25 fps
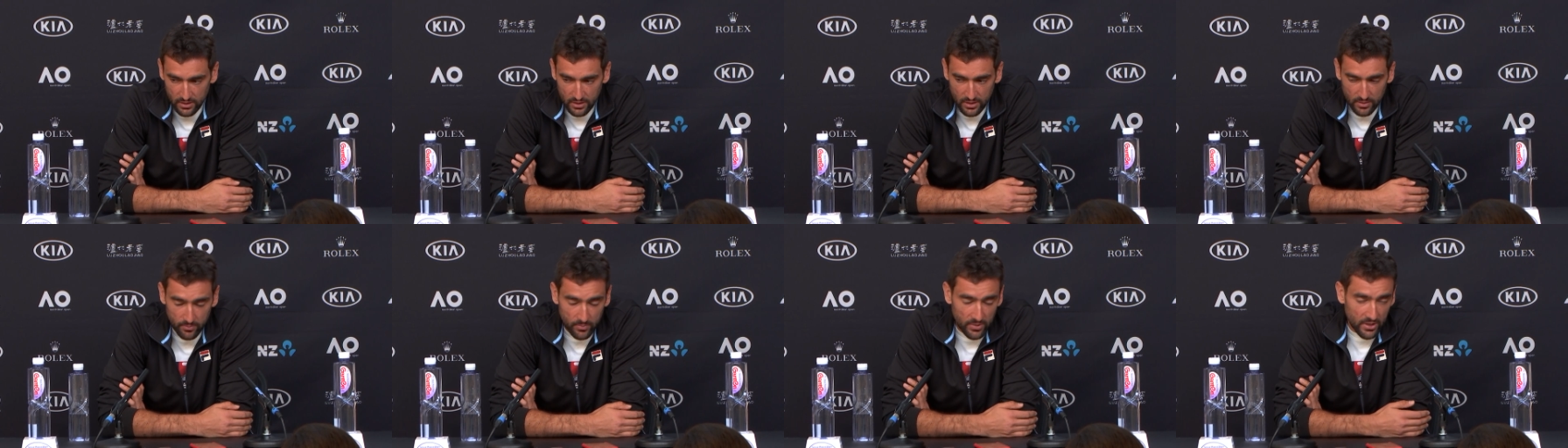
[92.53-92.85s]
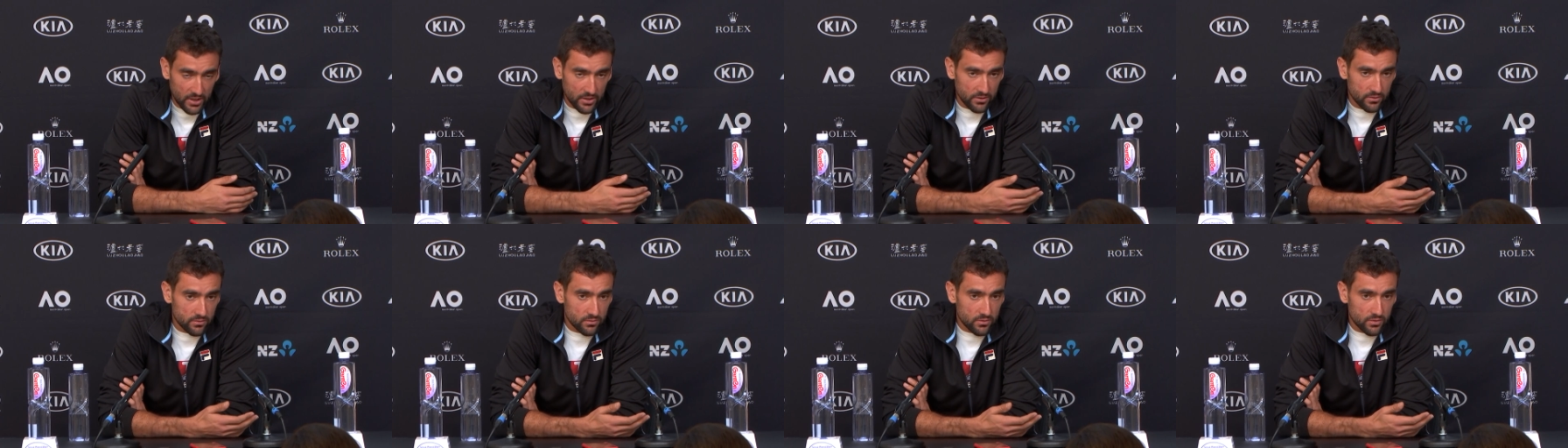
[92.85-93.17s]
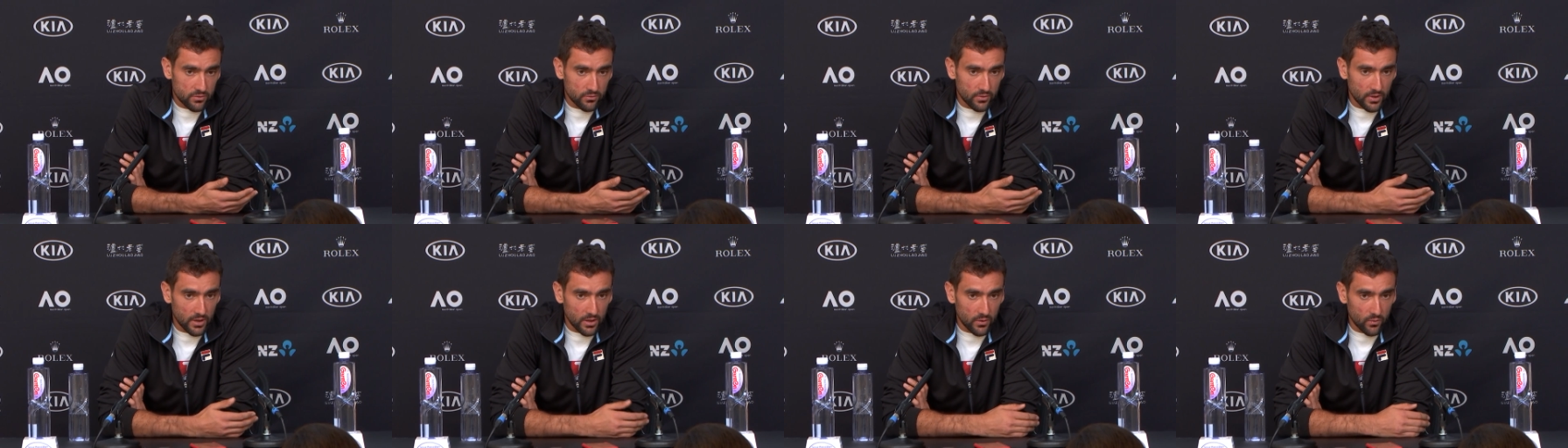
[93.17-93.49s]
he played
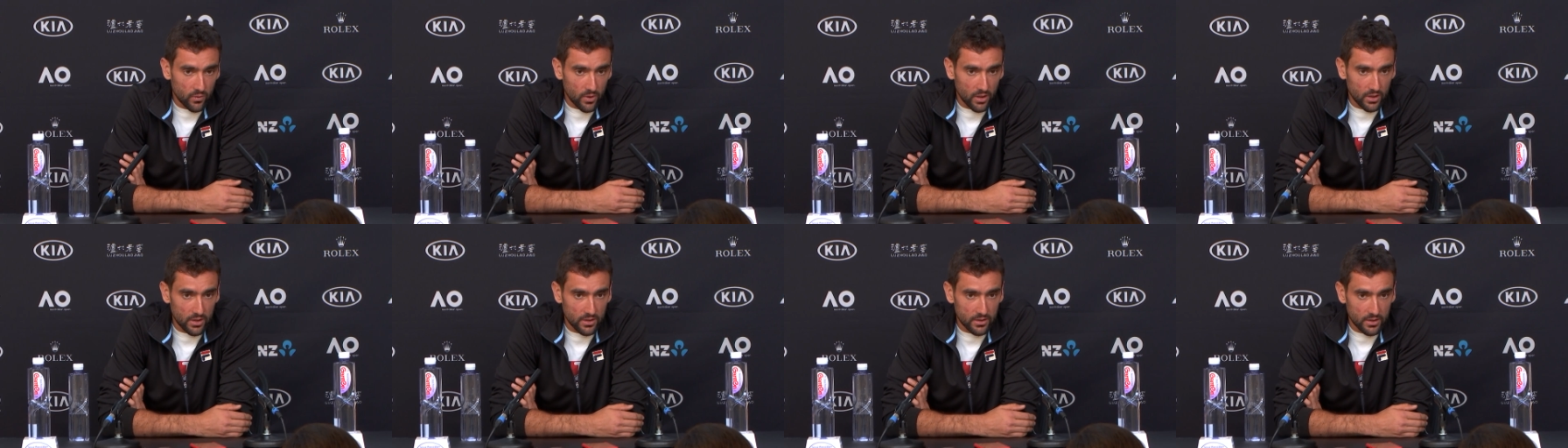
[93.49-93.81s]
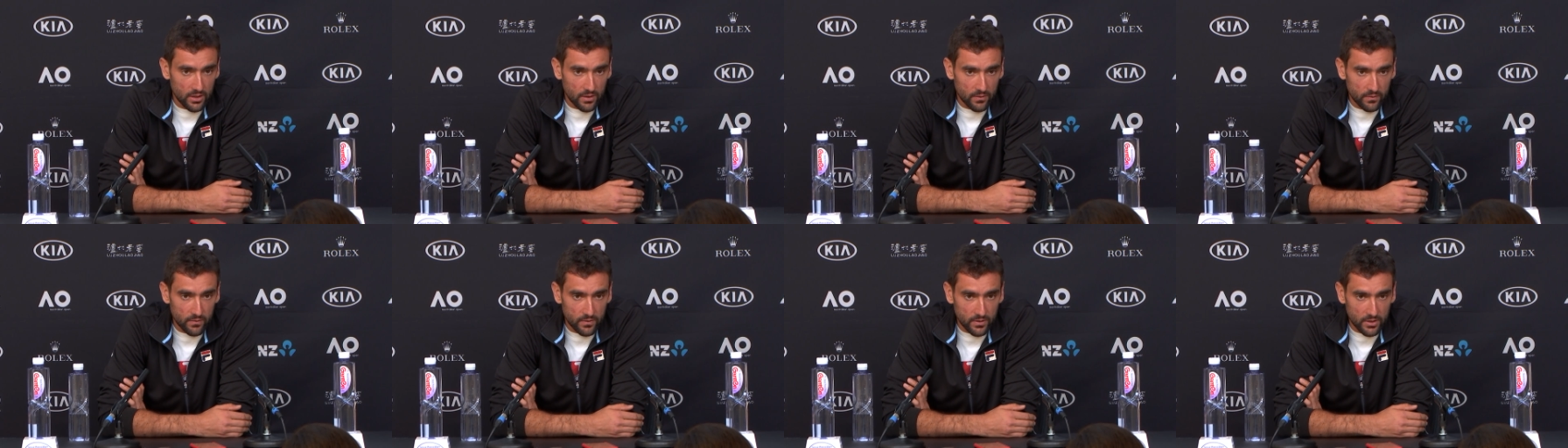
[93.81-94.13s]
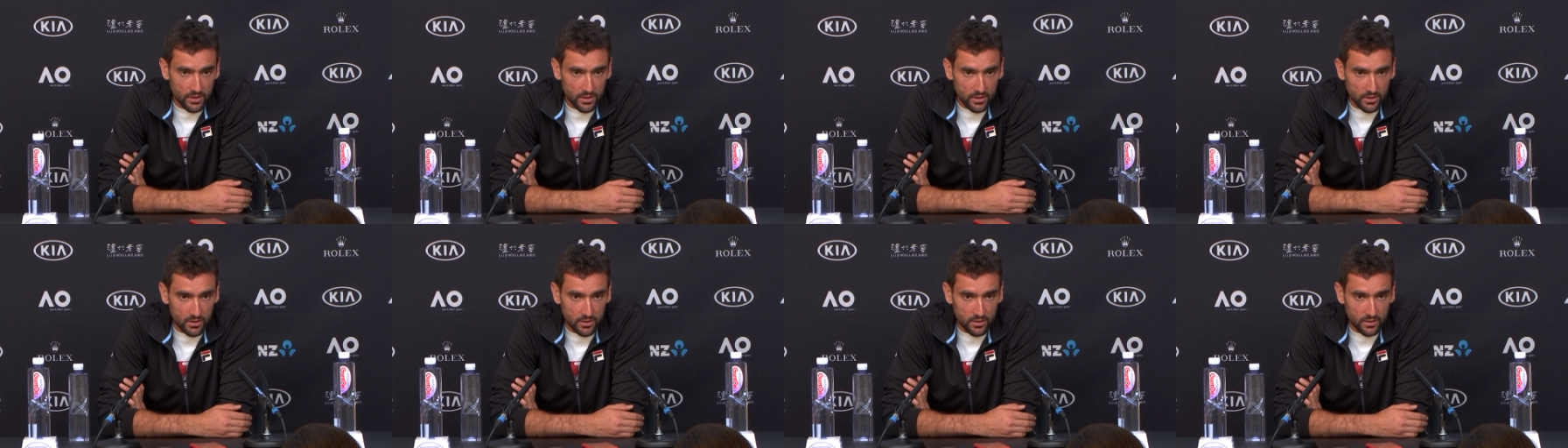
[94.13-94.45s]
really well, and
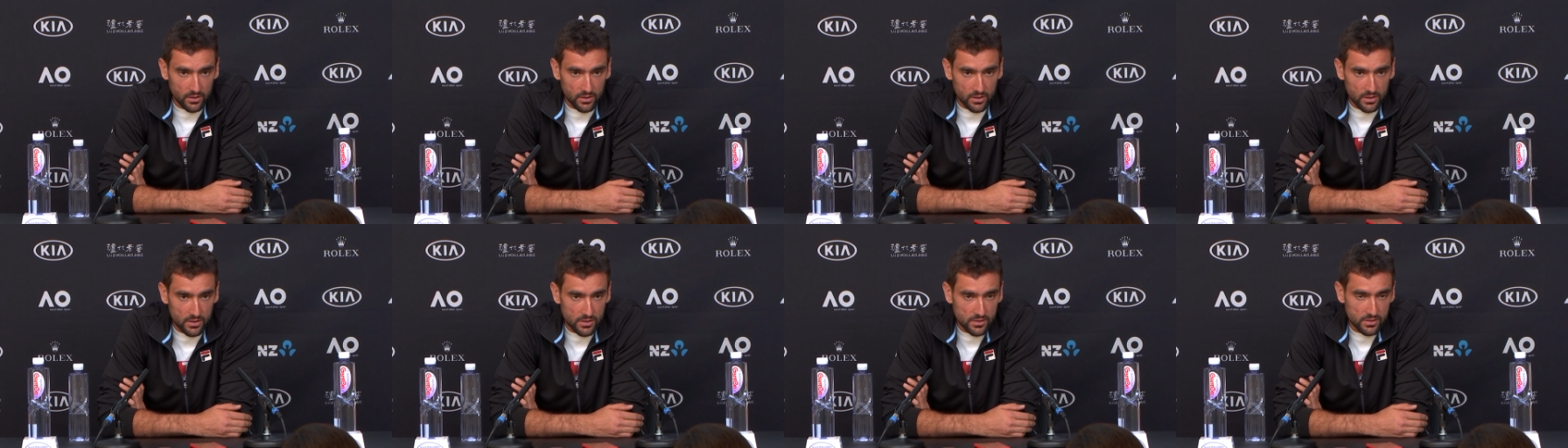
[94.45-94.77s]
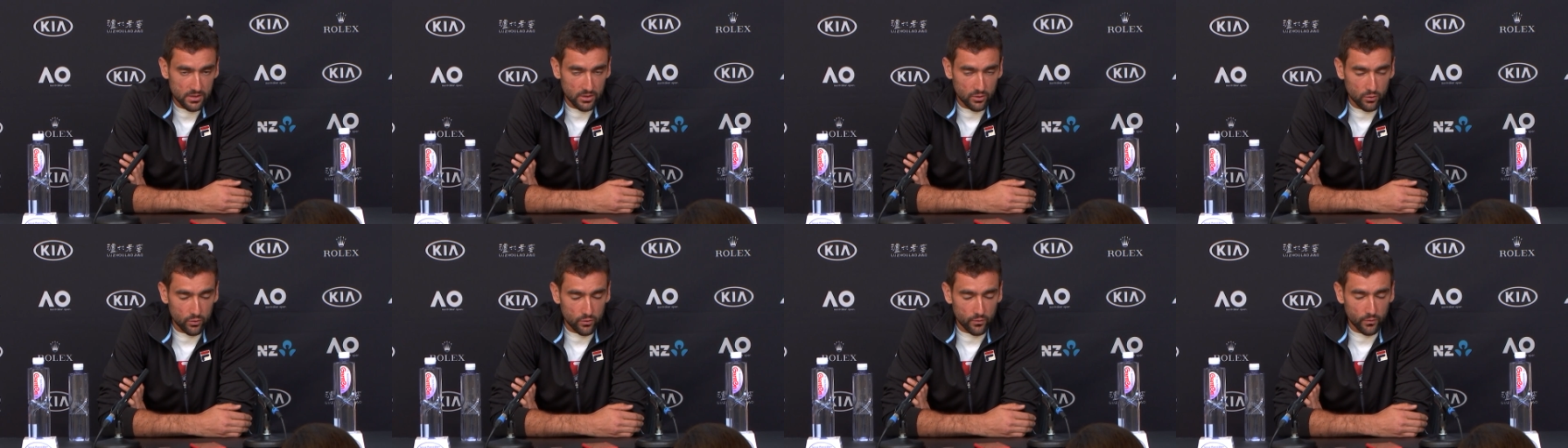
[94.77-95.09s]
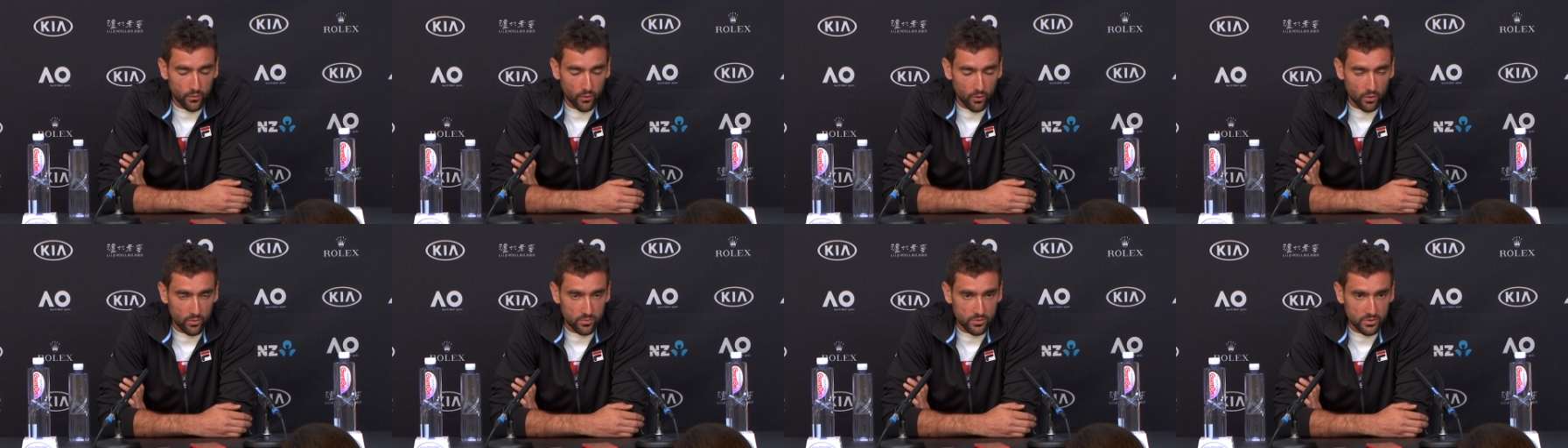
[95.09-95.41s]
definitely he's in good
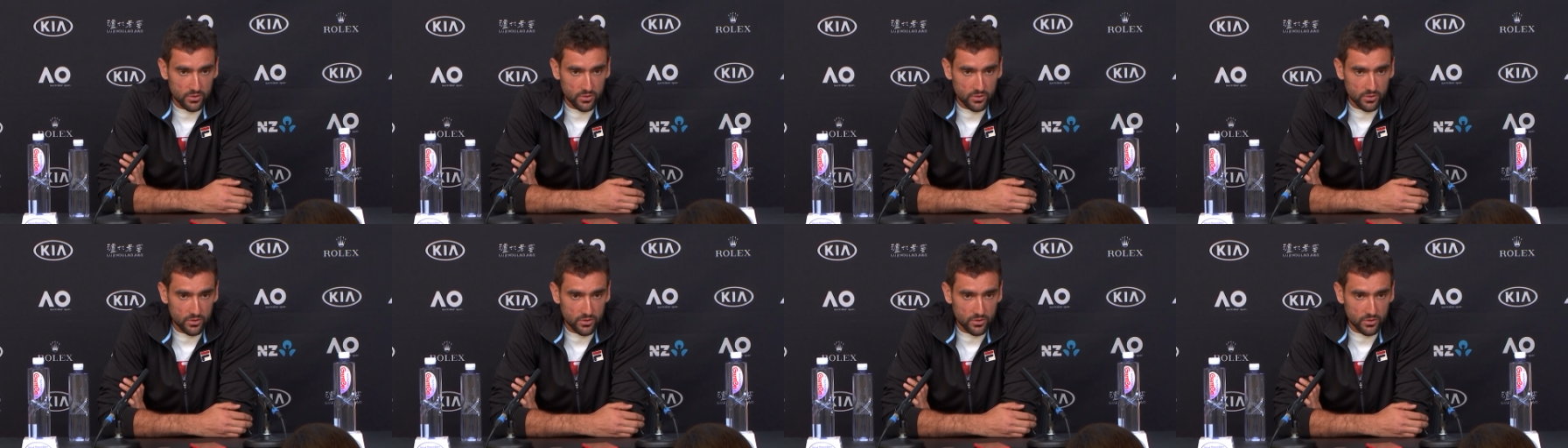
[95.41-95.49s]
form.